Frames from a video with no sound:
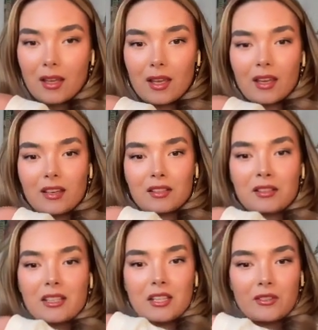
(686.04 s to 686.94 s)

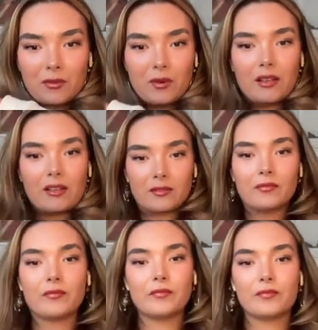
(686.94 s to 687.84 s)
And even when
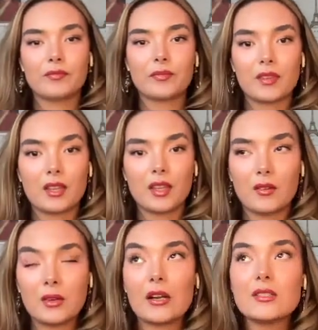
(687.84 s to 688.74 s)

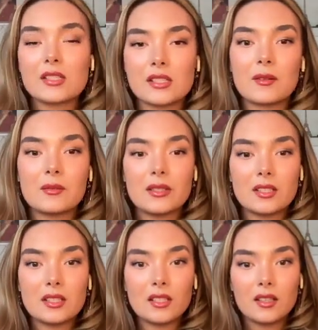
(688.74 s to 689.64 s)
I was accepted
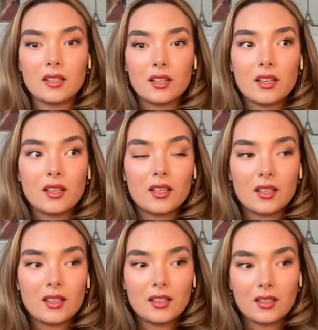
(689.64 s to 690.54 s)
into
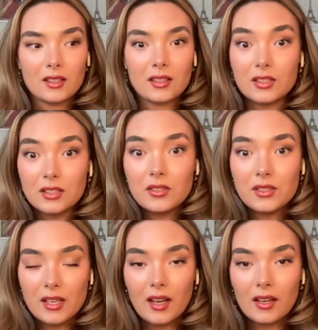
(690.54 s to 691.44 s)

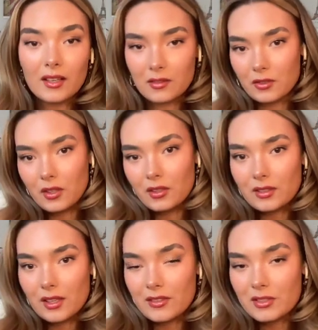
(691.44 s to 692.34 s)
UCI, well,
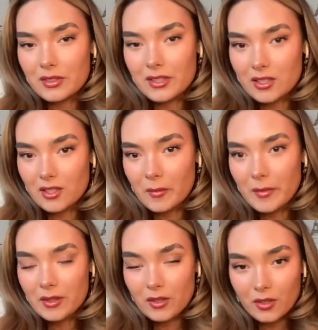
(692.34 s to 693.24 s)
if anyone doesn't know,
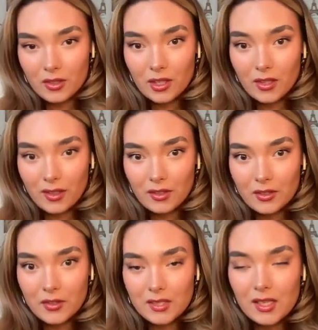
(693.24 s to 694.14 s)
I'm a third year now at
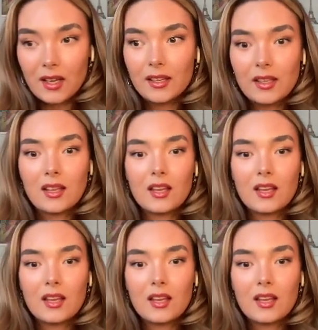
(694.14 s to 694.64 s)
UCI.